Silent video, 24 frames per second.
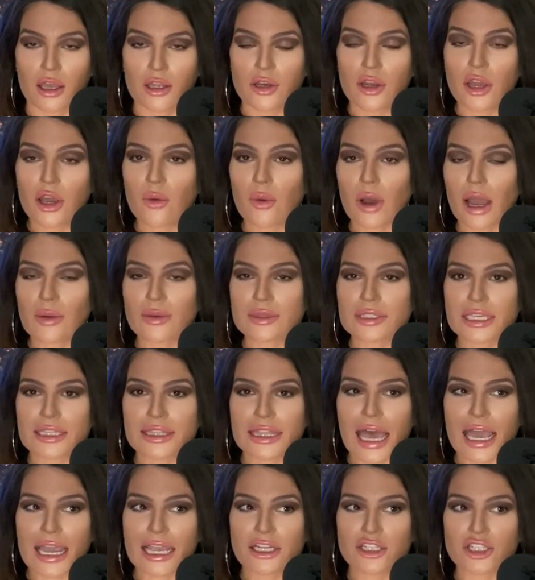No, I was like,
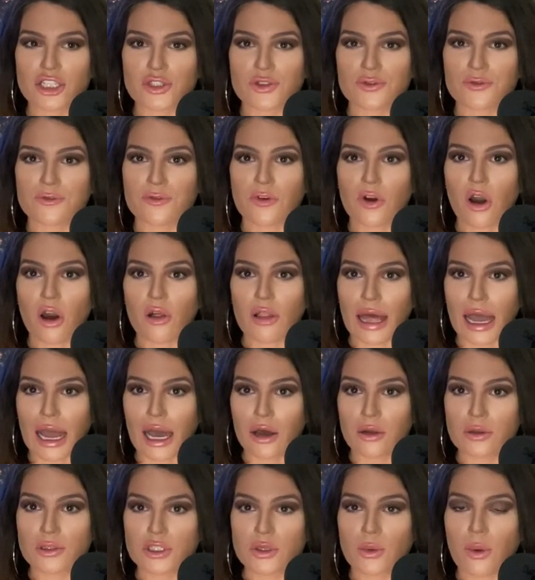that can just fall
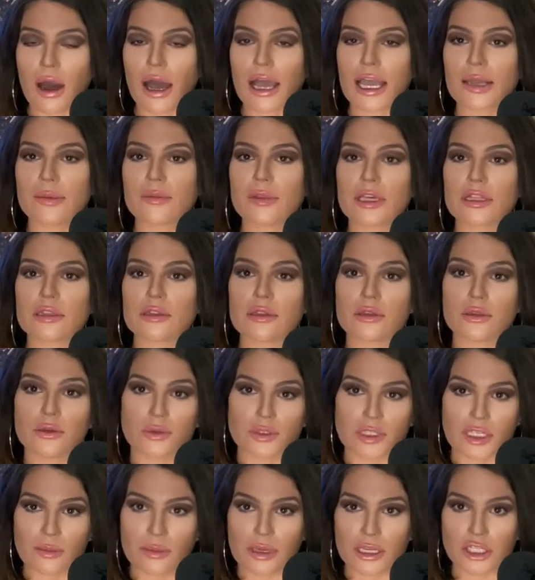out. So I am like
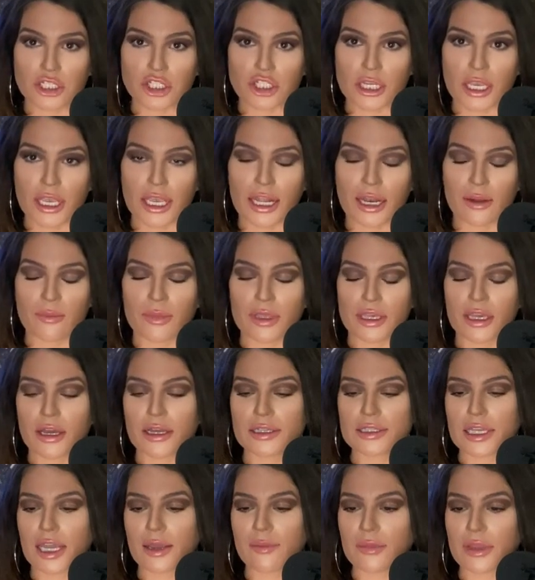losing my shit. And
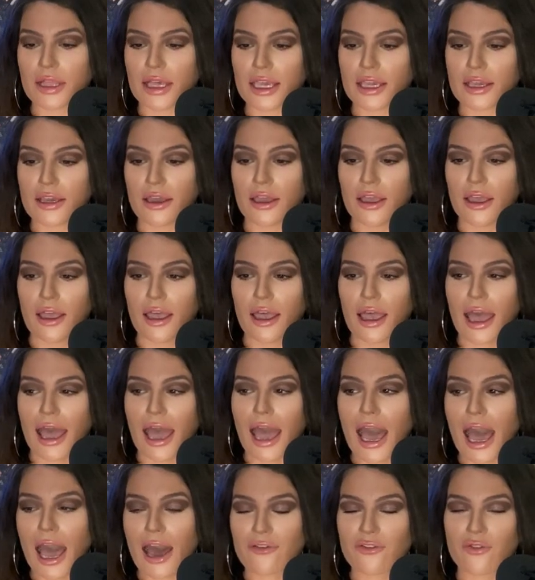because I'm like
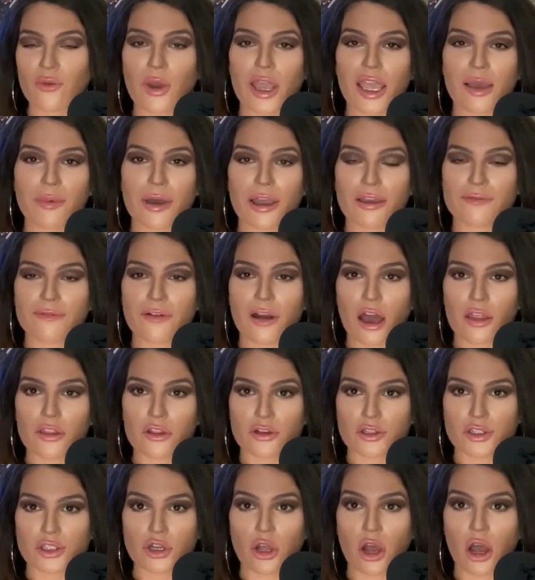halfway my
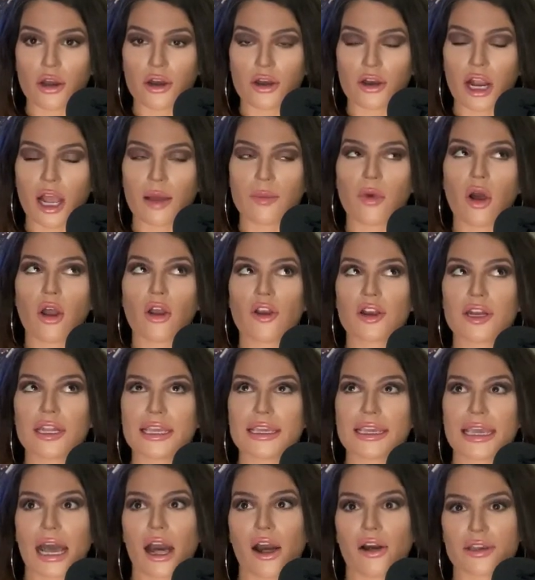father's daughter, I'm already
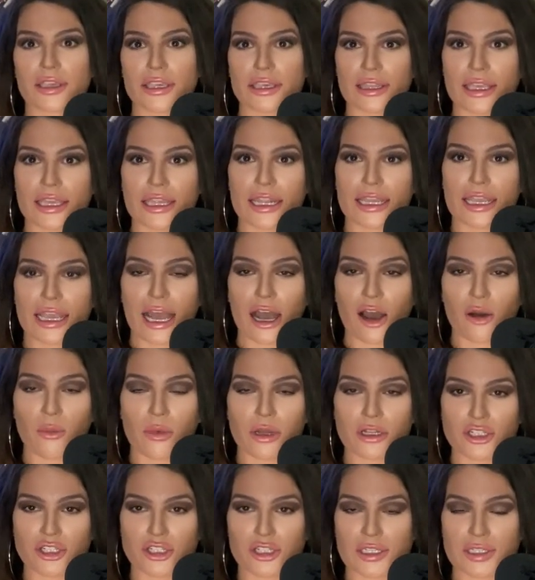calculating how
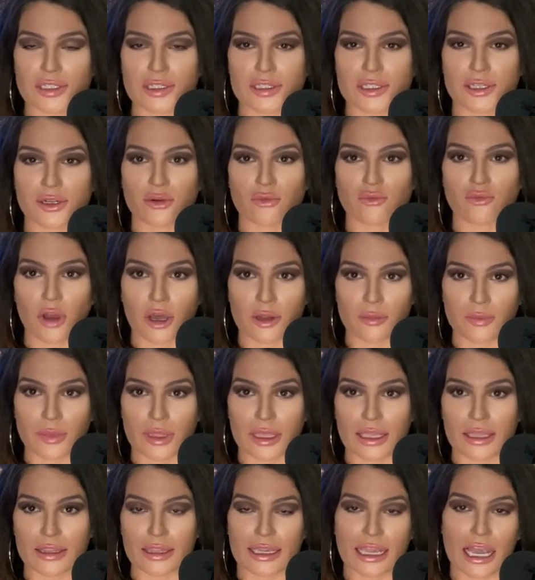much this is going to run
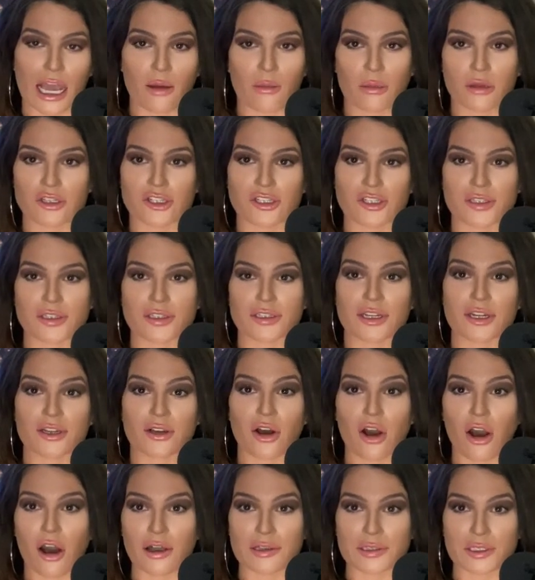me. Like how much this is going to
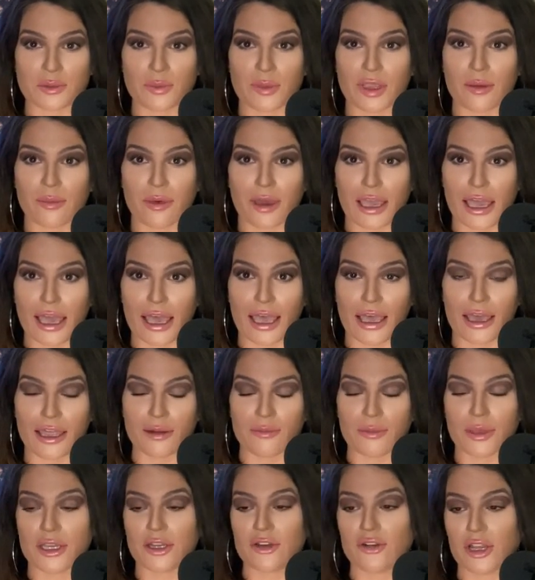cost me in my head.
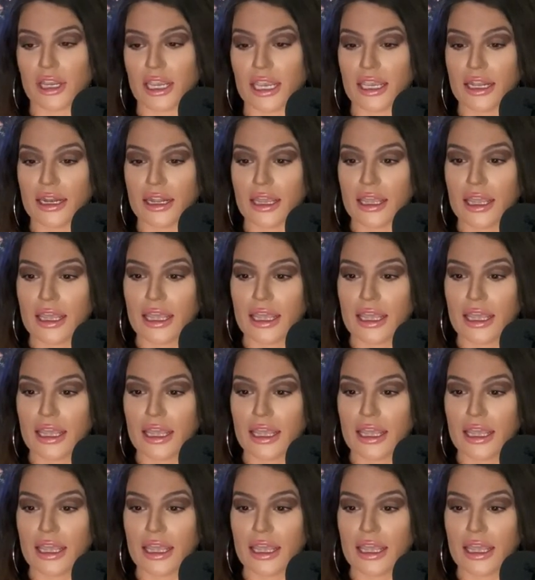I'm like, great.